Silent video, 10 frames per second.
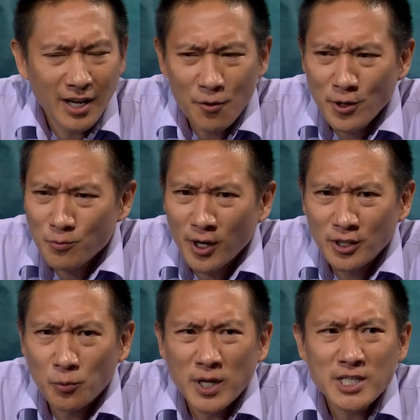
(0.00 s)
I always wanted
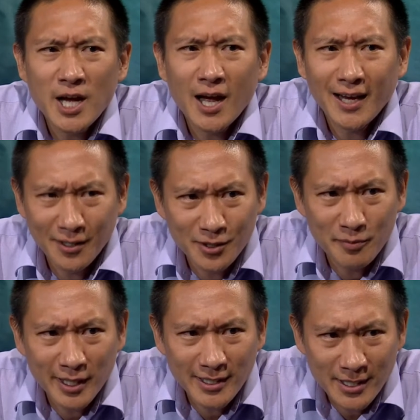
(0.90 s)
to retire to
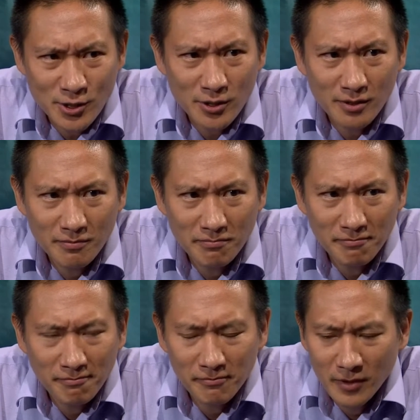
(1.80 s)
be a teacher.
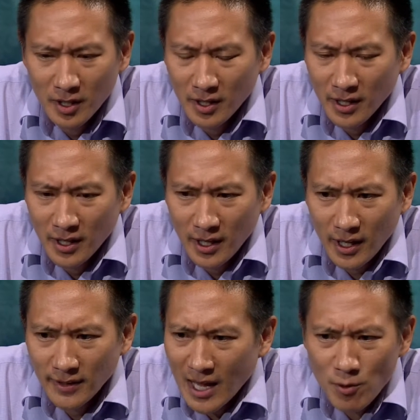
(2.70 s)

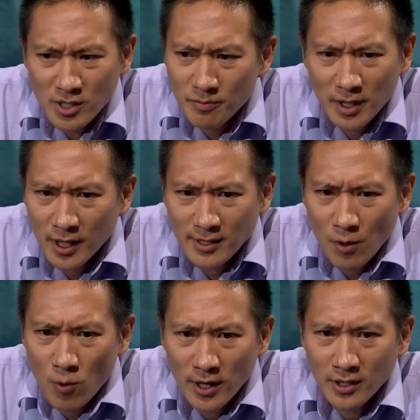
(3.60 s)
And that wasn't because I
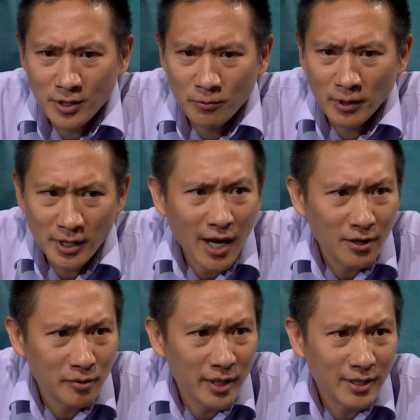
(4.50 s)
wanted to retire
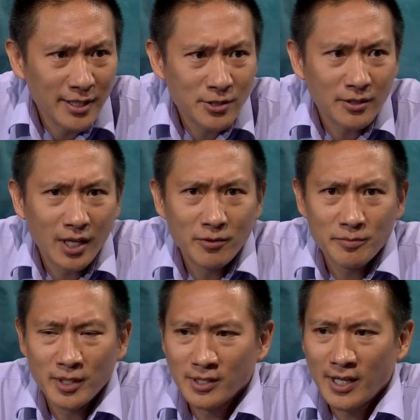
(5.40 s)
to be a teacher. That was
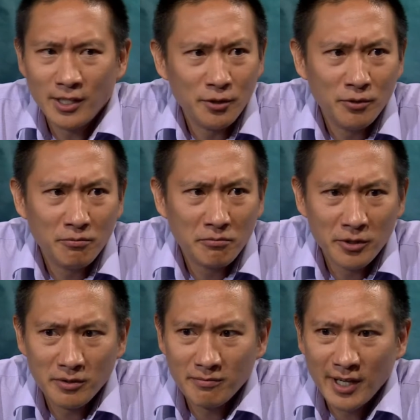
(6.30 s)
because I knew you
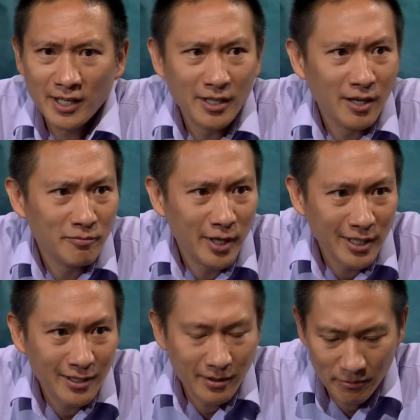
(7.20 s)
couldn't make enough money
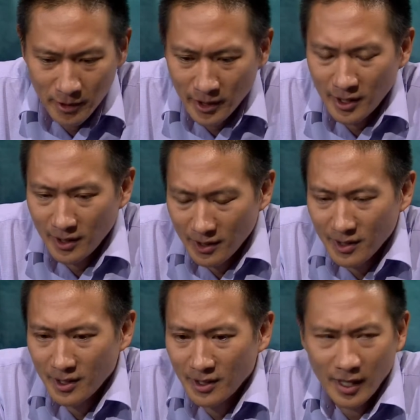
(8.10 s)
to really
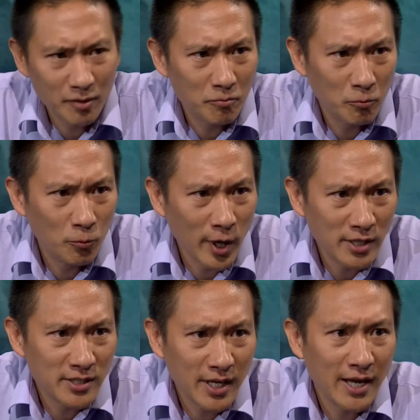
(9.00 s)
like, raise
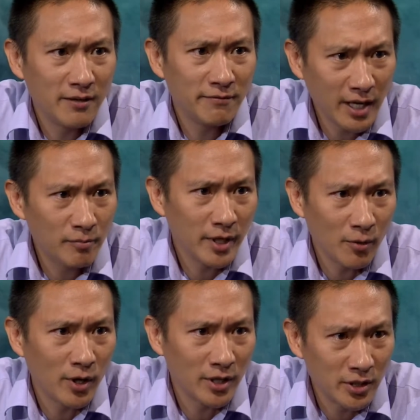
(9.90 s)
the kind of family I
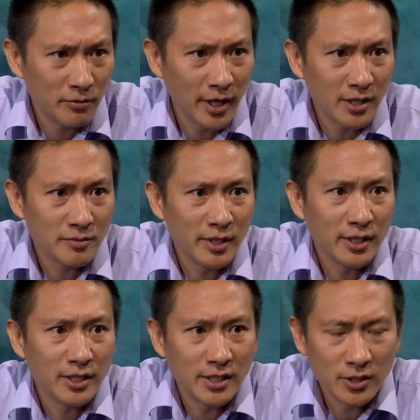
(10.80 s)
wanted to raise being
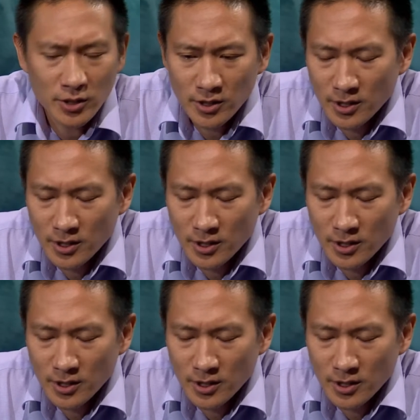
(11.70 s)
a teacher.